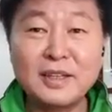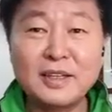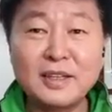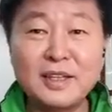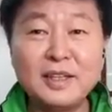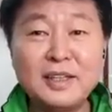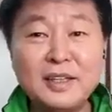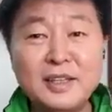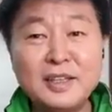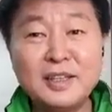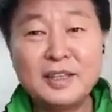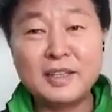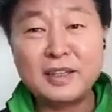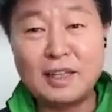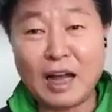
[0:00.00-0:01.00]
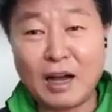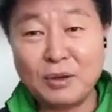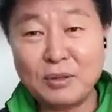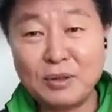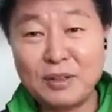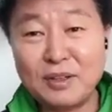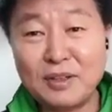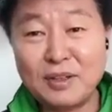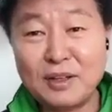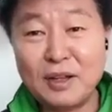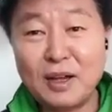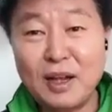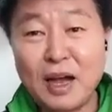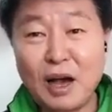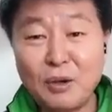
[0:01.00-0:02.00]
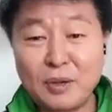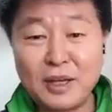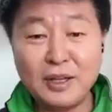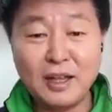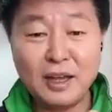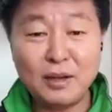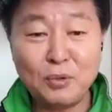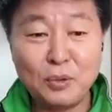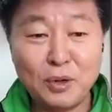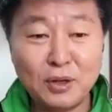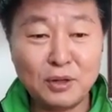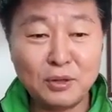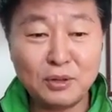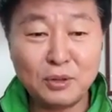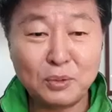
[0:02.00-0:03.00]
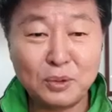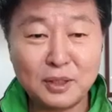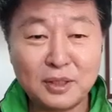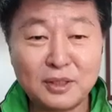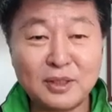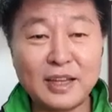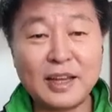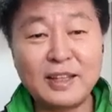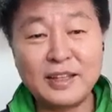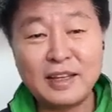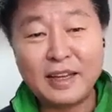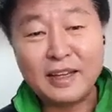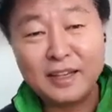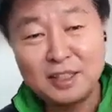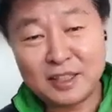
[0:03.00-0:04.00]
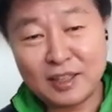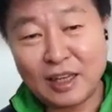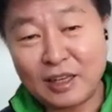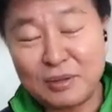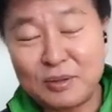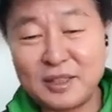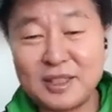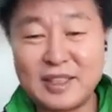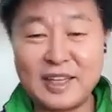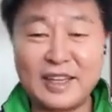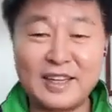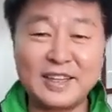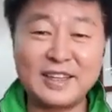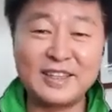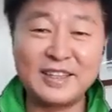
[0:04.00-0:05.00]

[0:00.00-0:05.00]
He doubt, how can I walk on the water? And then he start to sink.